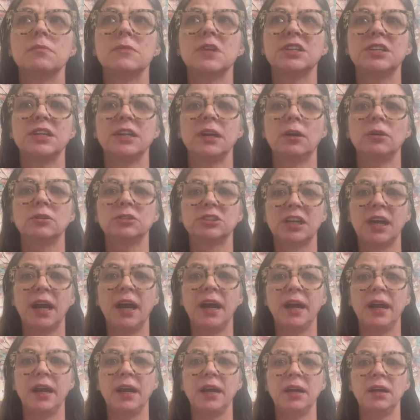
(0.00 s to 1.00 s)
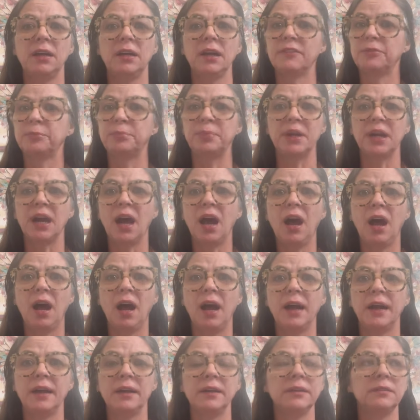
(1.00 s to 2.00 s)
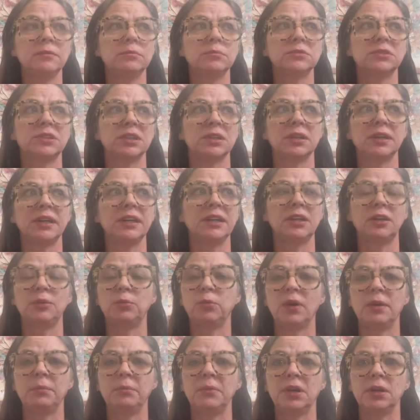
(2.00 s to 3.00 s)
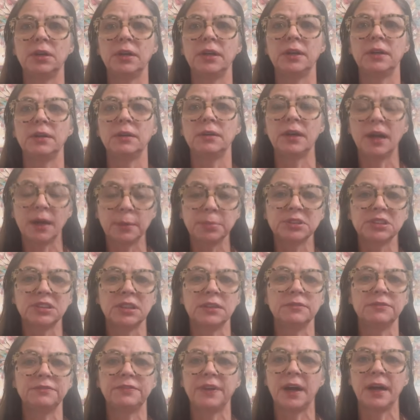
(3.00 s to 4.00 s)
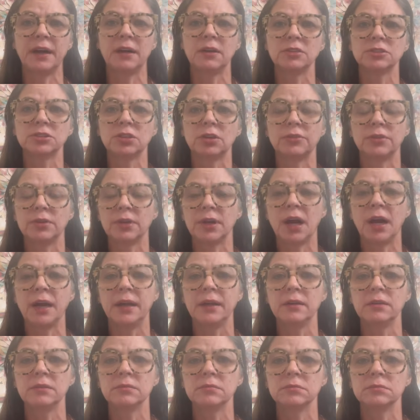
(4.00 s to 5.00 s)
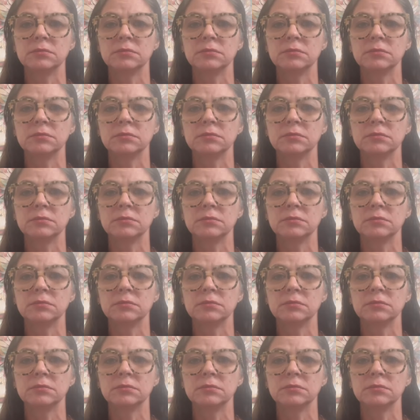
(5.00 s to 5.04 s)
DOJ, FBI, deleted 1 million Epstein files overnight.